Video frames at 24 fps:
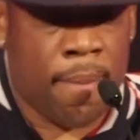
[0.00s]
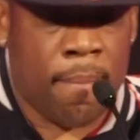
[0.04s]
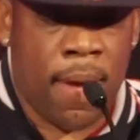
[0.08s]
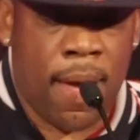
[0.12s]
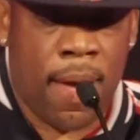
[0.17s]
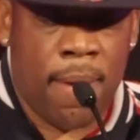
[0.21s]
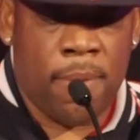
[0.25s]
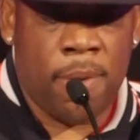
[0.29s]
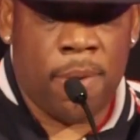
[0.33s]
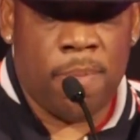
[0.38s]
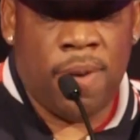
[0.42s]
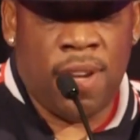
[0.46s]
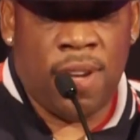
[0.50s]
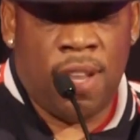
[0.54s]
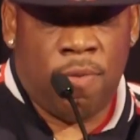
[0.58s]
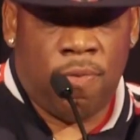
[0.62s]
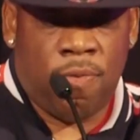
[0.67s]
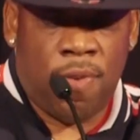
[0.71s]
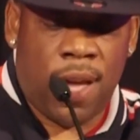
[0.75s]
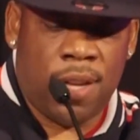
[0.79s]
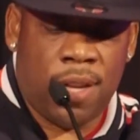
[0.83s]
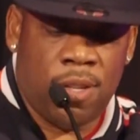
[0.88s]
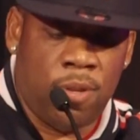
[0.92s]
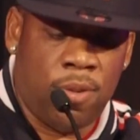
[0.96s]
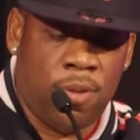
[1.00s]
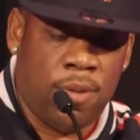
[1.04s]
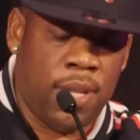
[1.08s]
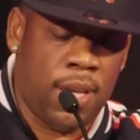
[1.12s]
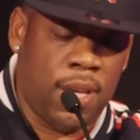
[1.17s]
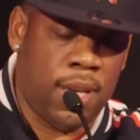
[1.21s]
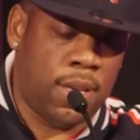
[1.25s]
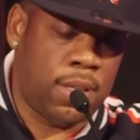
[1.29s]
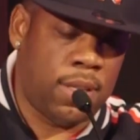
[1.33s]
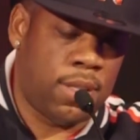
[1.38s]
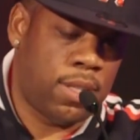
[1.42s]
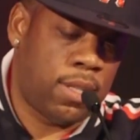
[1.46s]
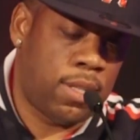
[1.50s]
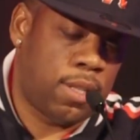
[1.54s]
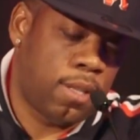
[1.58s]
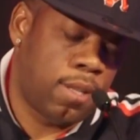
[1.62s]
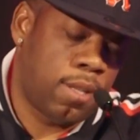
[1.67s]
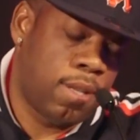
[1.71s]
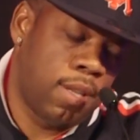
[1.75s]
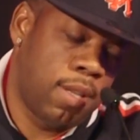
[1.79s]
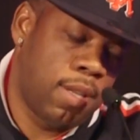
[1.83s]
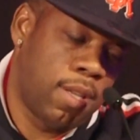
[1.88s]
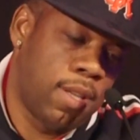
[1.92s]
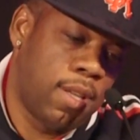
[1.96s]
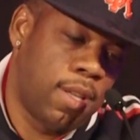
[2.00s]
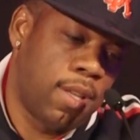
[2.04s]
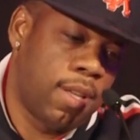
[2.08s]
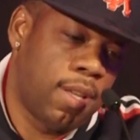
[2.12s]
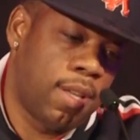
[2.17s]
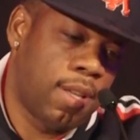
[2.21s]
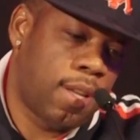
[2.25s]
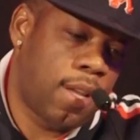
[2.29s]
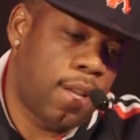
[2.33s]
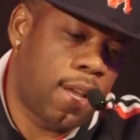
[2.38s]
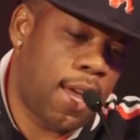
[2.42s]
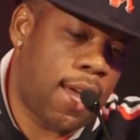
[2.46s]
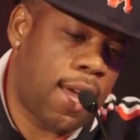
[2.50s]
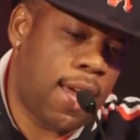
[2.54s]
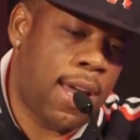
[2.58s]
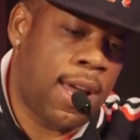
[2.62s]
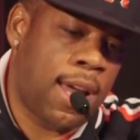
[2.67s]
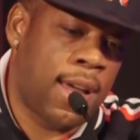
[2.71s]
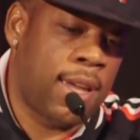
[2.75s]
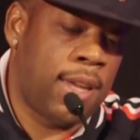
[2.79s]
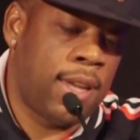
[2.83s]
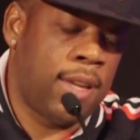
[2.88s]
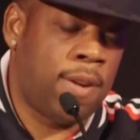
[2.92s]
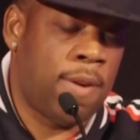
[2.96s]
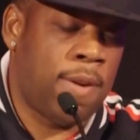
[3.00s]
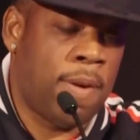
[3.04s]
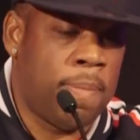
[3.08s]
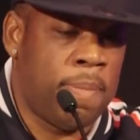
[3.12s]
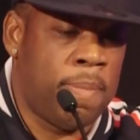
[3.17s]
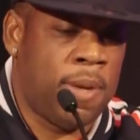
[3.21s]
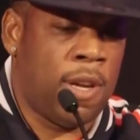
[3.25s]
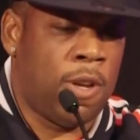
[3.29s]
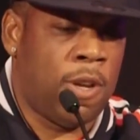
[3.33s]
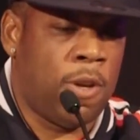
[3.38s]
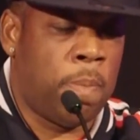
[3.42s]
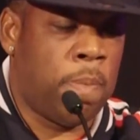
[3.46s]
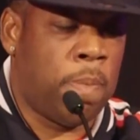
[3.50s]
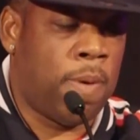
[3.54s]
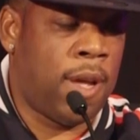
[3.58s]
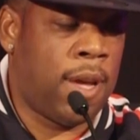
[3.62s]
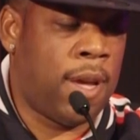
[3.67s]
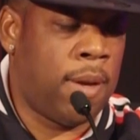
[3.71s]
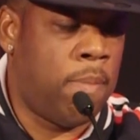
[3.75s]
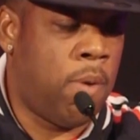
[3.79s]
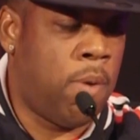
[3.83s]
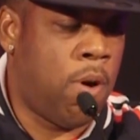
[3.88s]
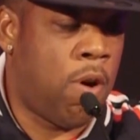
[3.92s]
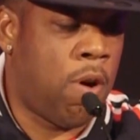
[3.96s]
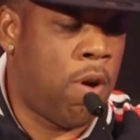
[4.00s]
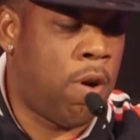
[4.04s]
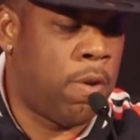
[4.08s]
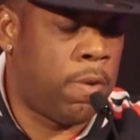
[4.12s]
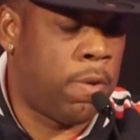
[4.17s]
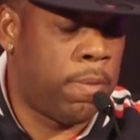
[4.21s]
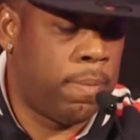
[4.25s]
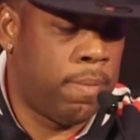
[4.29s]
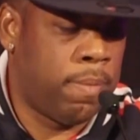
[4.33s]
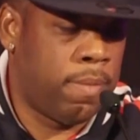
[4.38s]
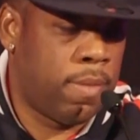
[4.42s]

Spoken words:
mama, but if I do this, I ain't gonna be able to play ball.